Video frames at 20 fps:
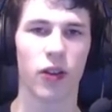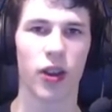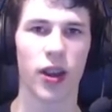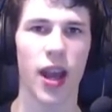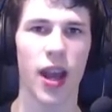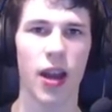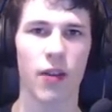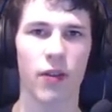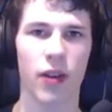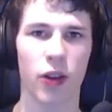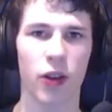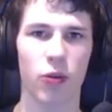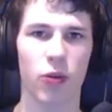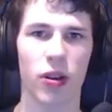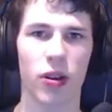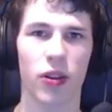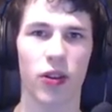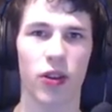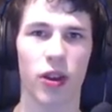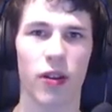yeah,
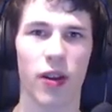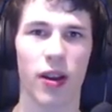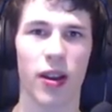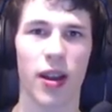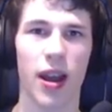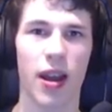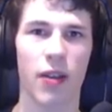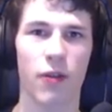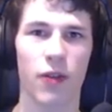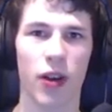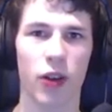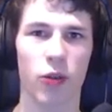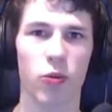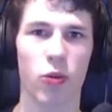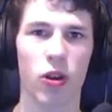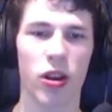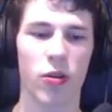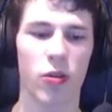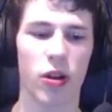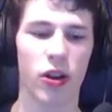if that's
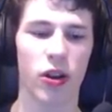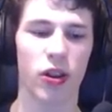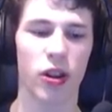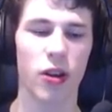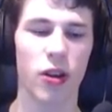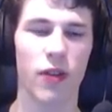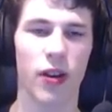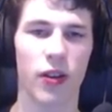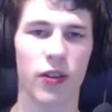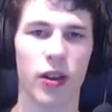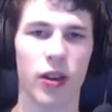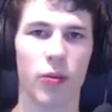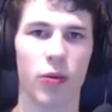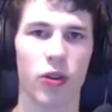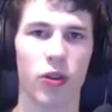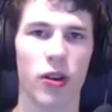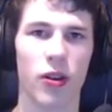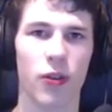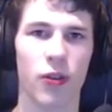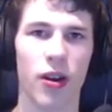what you want to do, that's
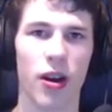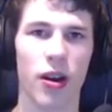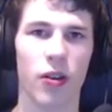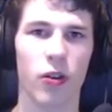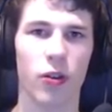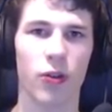absolutely fine.